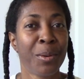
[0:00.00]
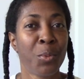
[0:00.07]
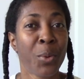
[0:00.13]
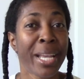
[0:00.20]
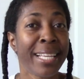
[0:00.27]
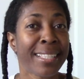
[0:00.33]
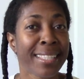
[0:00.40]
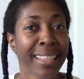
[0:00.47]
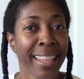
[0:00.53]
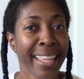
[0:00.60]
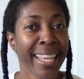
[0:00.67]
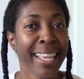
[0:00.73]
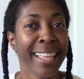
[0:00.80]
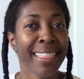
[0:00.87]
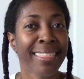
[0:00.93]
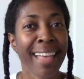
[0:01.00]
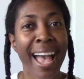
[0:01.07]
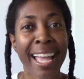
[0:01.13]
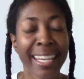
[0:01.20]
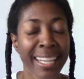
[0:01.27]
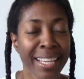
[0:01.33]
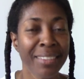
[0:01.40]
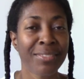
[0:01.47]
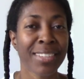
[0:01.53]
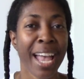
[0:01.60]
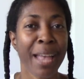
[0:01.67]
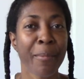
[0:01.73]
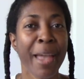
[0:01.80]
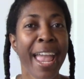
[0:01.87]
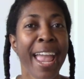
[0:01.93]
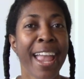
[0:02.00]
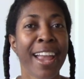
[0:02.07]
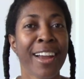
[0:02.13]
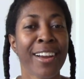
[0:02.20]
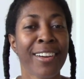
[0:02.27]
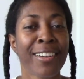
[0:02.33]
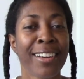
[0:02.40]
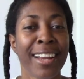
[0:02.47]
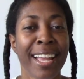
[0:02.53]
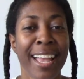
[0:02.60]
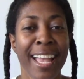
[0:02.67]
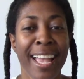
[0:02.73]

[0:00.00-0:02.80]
waist length, thigh length type hair.